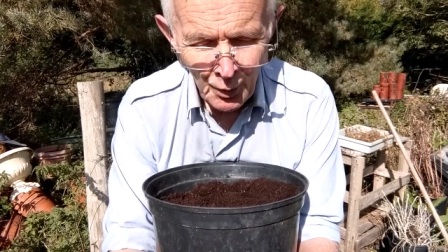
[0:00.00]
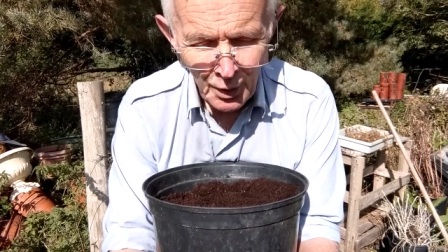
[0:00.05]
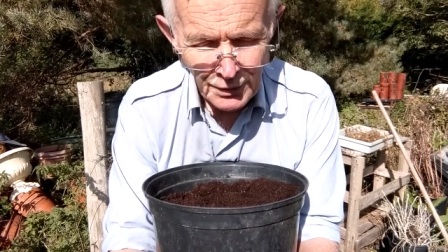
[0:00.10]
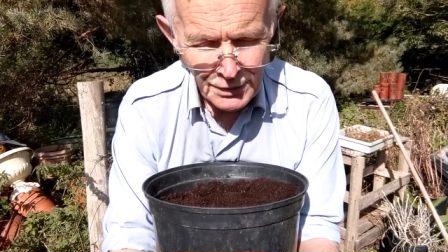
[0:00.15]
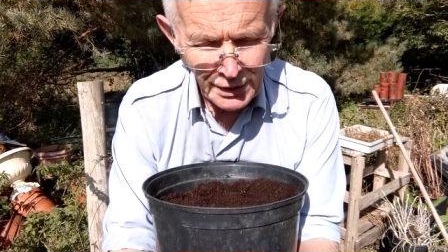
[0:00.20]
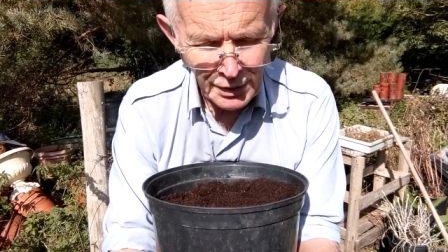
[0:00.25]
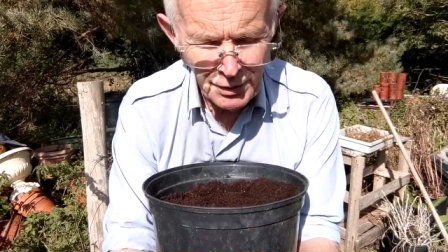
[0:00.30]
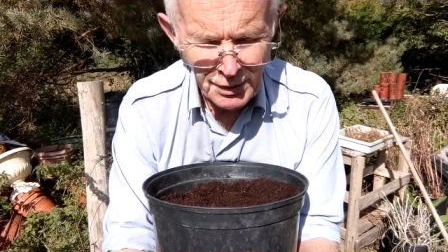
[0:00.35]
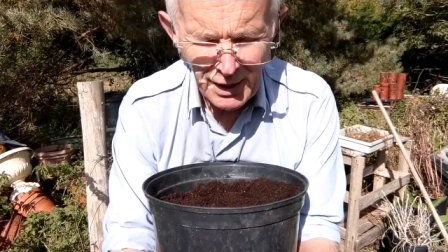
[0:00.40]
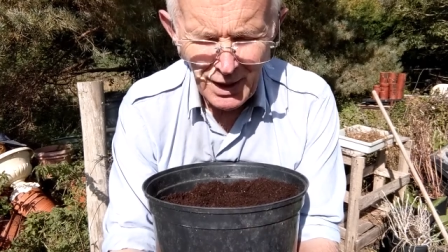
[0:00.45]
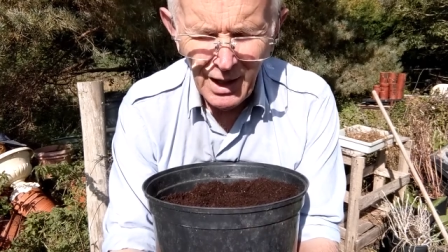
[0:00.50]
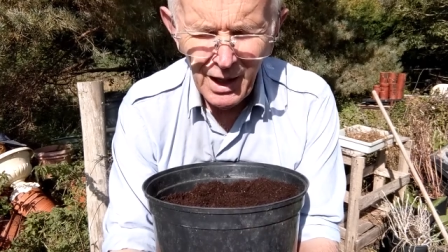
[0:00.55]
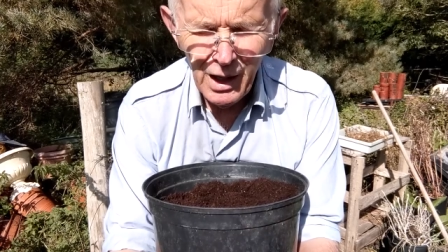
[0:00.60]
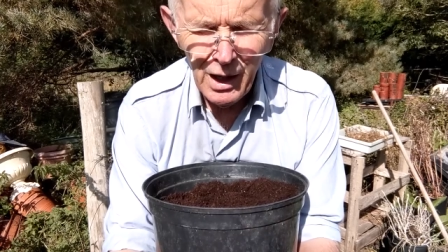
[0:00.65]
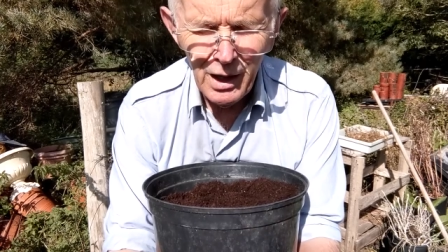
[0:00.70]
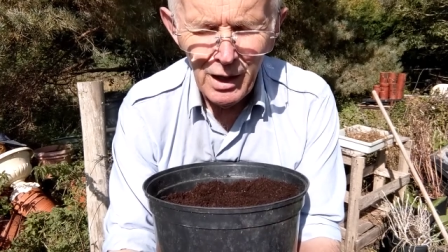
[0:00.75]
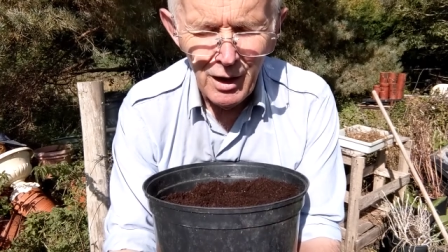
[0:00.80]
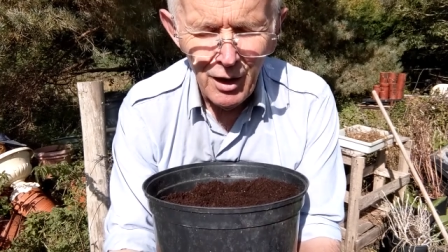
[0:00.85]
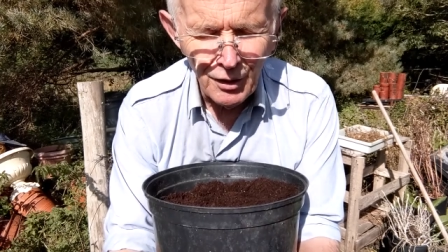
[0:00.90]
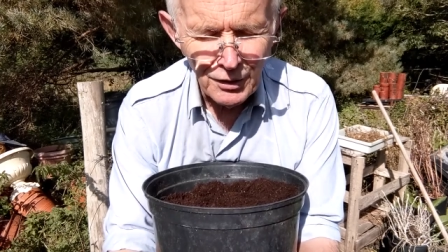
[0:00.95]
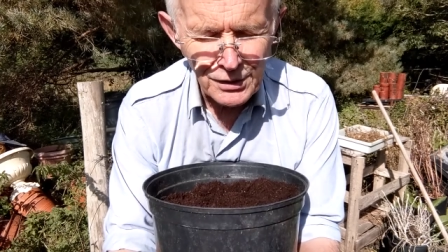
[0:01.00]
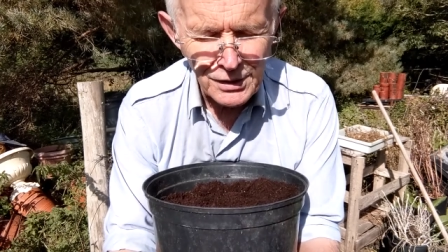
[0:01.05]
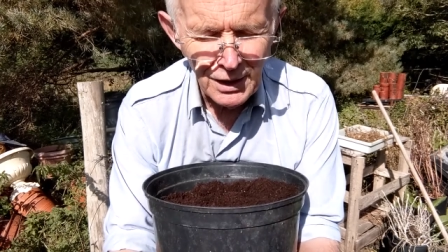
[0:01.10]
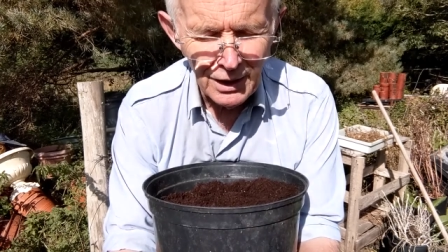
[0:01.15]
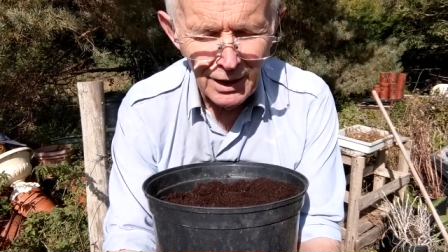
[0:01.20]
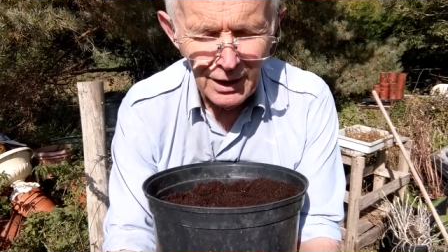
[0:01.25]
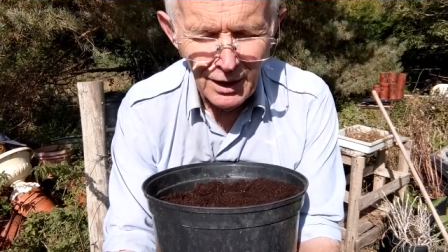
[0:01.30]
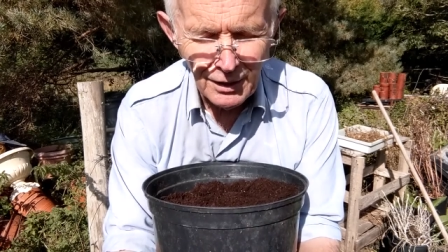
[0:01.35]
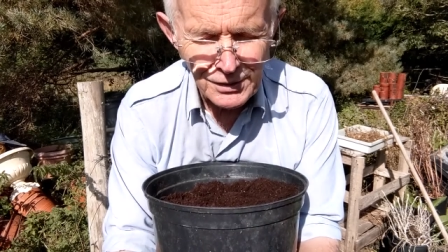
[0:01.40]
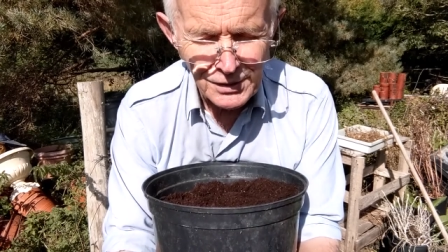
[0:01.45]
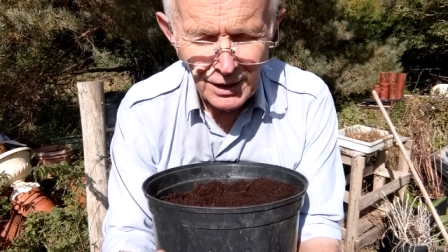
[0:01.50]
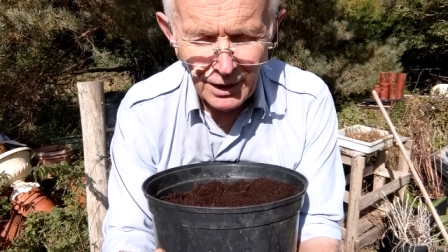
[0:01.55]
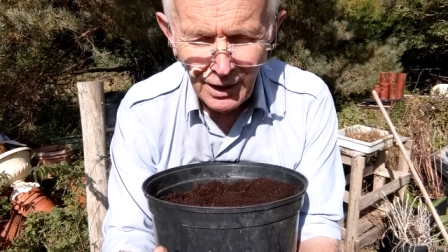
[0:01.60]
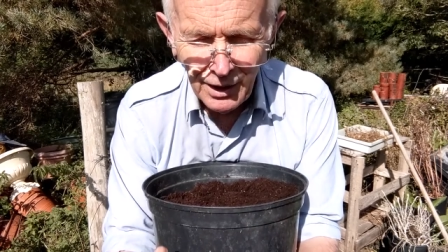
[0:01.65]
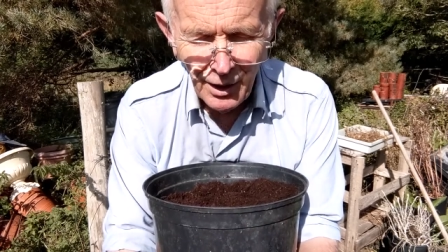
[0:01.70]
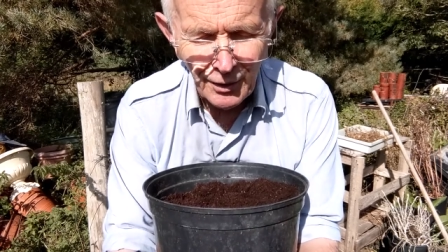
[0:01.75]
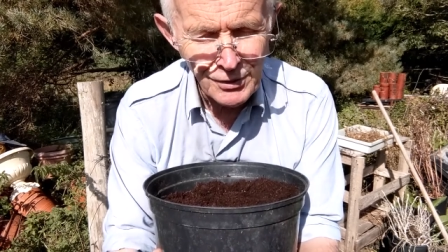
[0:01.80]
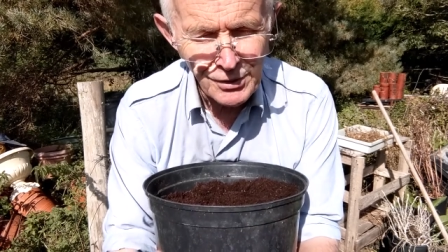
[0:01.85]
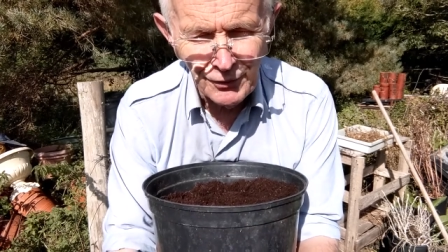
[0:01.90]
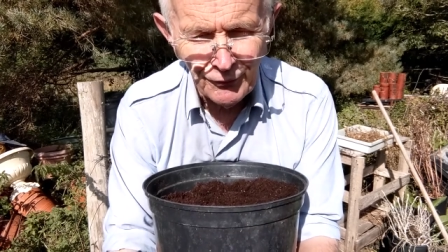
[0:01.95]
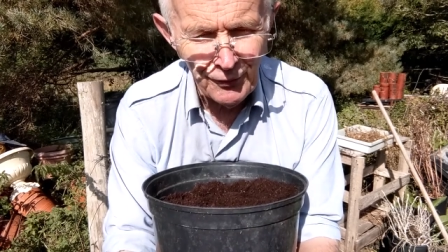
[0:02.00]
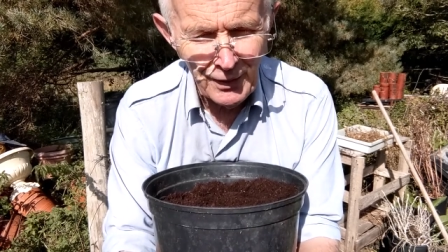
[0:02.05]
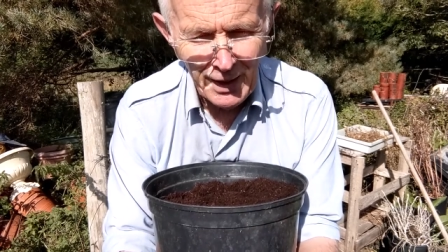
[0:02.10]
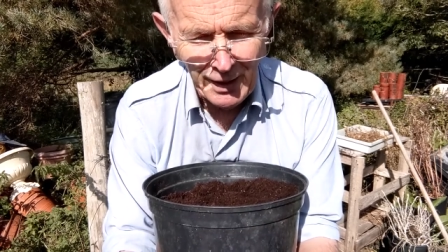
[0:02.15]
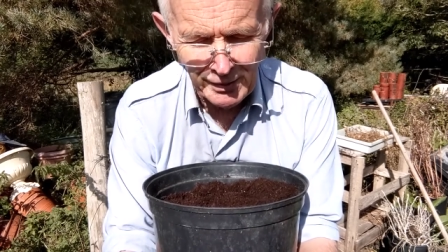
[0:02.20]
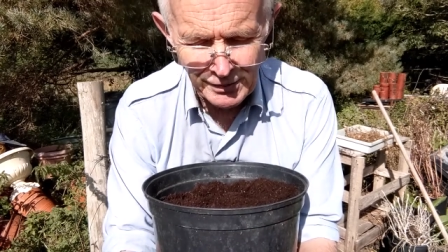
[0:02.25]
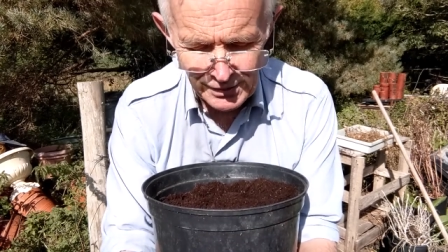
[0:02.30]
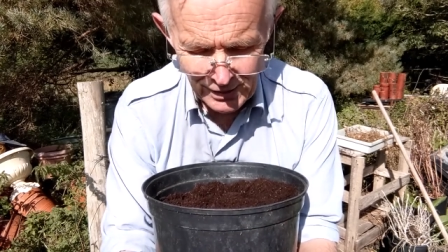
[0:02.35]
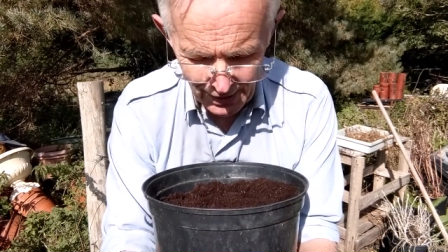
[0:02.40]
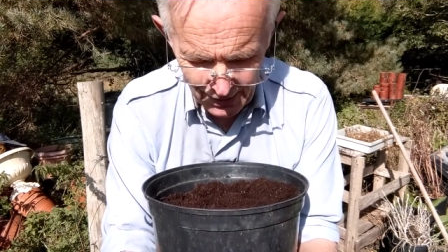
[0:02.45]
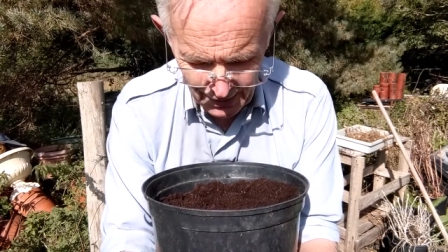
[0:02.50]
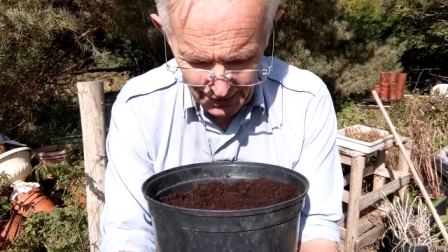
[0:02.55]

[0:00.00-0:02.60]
So you get lots and lots of flowers